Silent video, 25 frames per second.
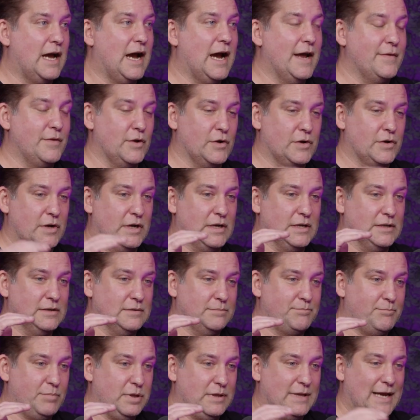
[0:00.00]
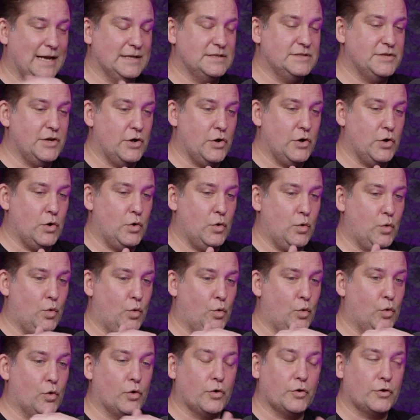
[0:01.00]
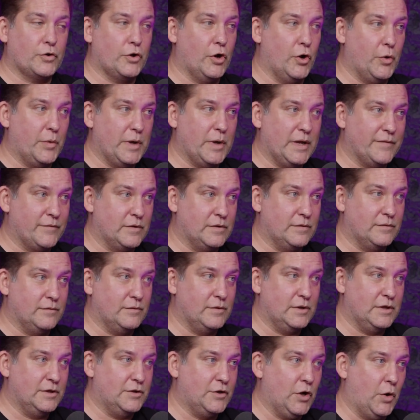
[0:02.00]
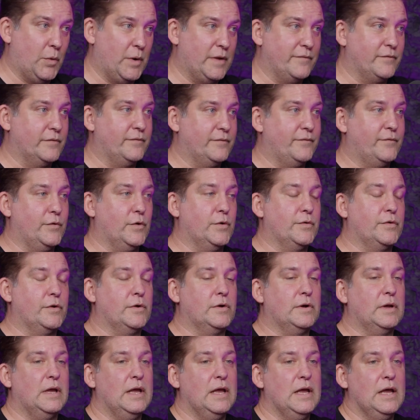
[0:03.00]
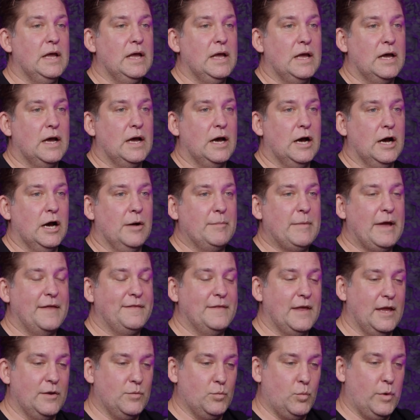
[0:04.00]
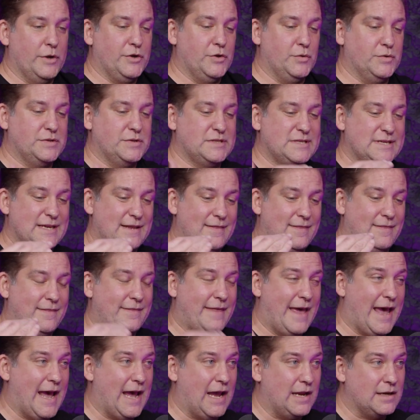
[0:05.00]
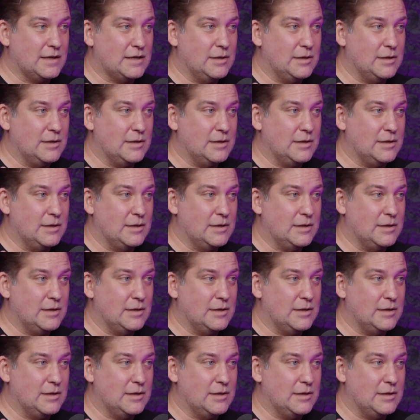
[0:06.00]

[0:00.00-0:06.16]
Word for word: either going to plateau or go even go even further um, and then when you see that,